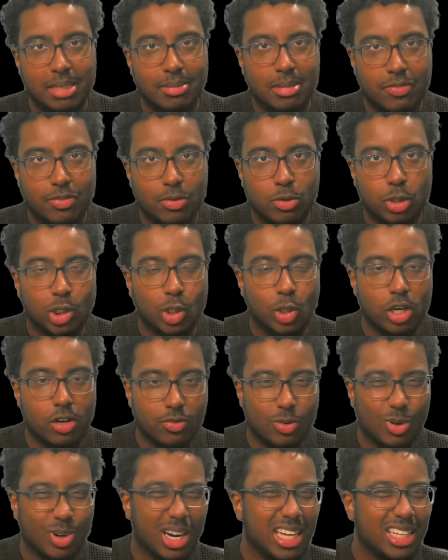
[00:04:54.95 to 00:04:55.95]
I feel sorry
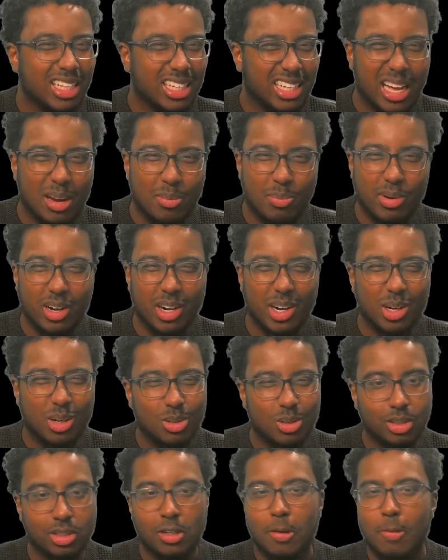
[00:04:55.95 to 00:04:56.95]
for, like the
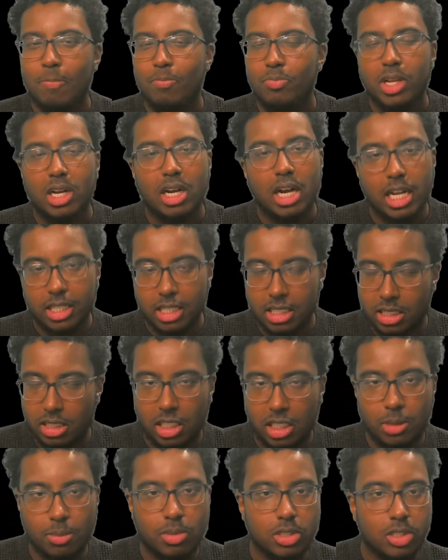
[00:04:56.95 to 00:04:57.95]
Gabriels, like the
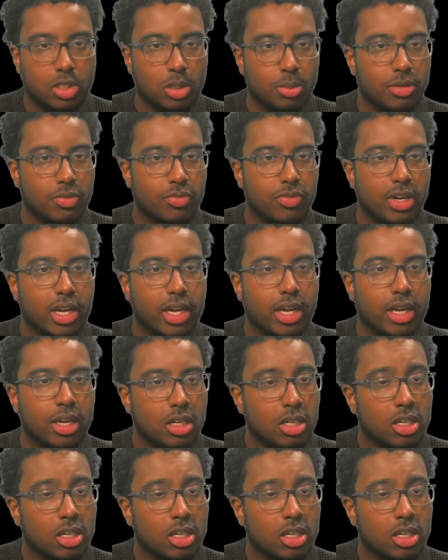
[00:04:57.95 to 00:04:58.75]
Salibas, to be fair.